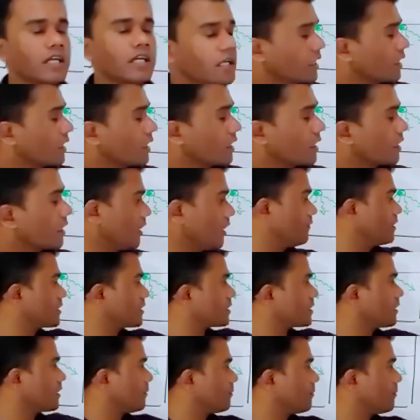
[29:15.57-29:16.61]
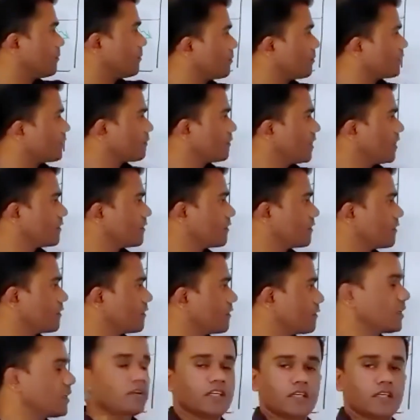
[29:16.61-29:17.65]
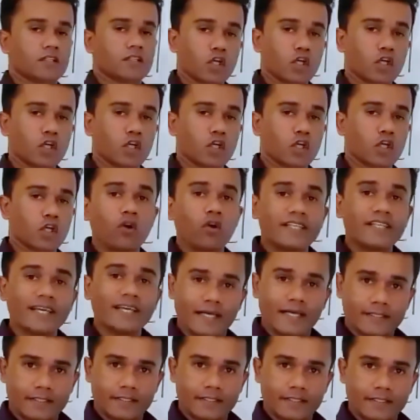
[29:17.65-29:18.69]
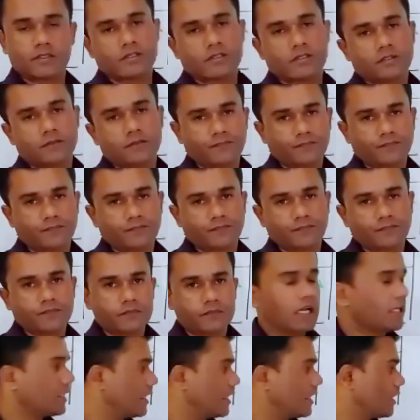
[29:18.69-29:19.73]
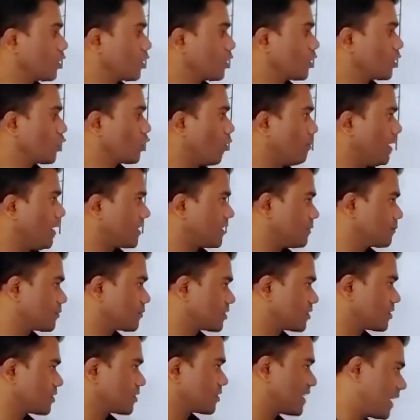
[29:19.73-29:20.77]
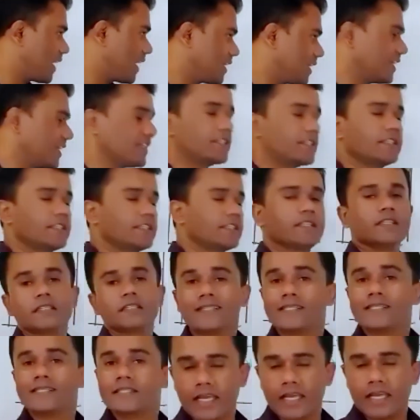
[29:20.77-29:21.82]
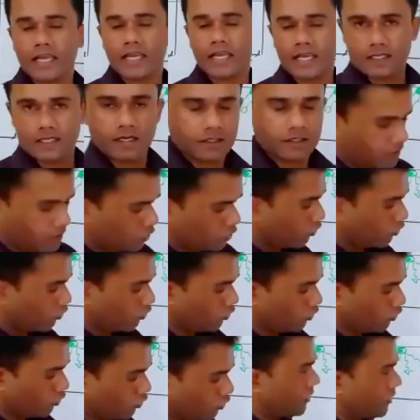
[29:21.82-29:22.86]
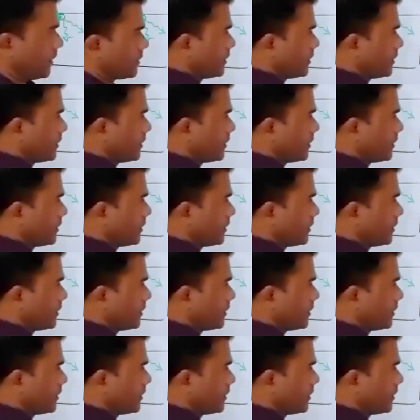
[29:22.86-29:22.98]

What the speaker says: there were some empty spaces between gold atoms. Then copper atoms can enter this area. Not only that,